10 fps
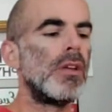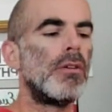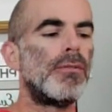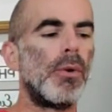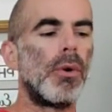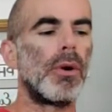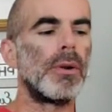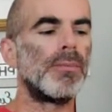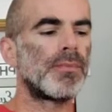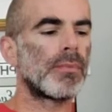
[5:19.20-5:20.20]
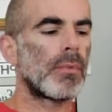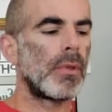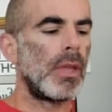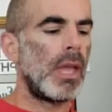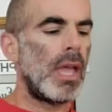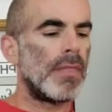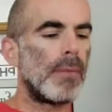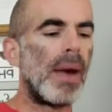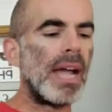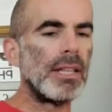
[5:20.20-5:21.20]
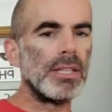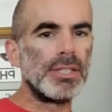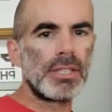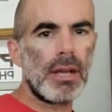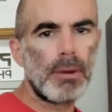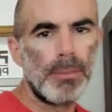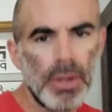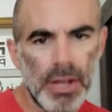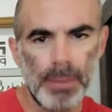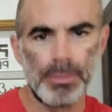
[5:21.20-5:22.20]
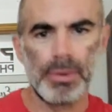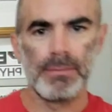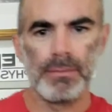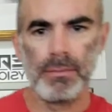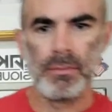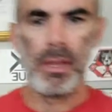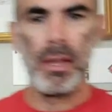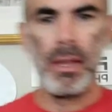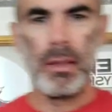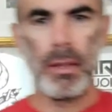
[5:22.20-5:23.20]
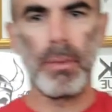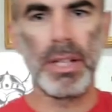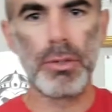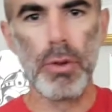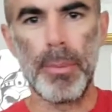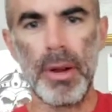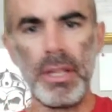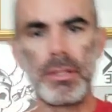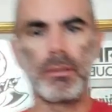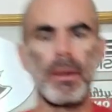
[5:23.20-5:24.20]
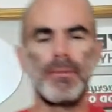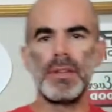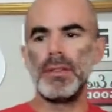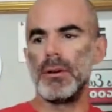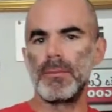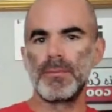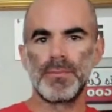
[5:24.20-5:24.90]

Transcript: for the mileage. I'm gonna pull it up. I think I might screw up our Instagram feed though.